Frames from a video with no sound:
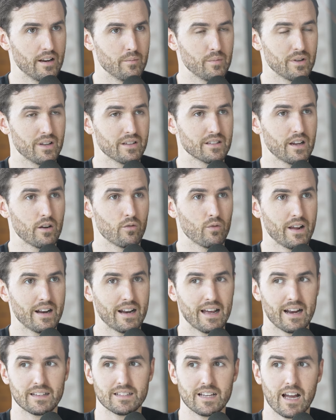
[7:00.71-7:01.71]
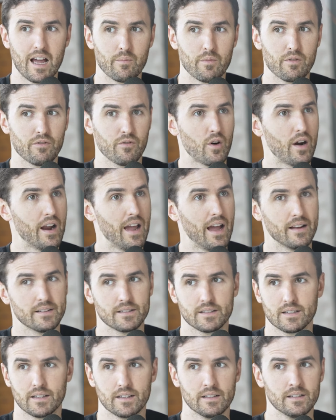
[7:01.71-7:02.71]
in because I ran out of time before I had
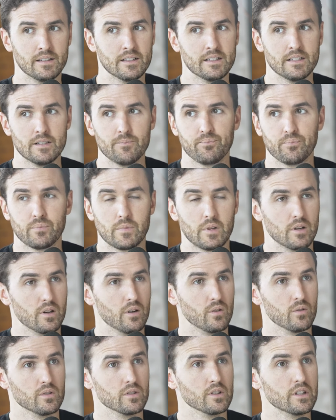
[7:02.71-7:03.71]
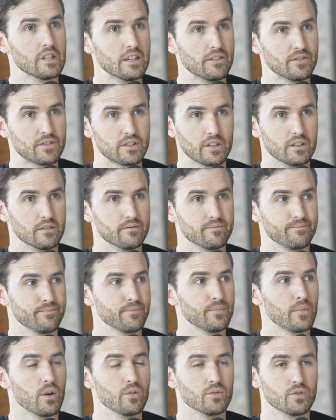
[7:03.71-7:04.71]
to, leave to
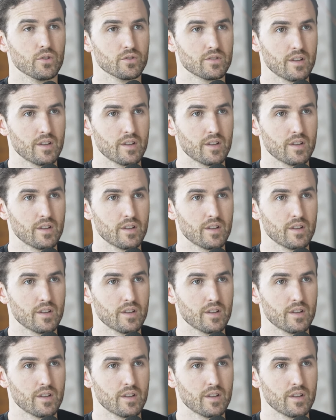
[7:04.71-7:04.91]
go do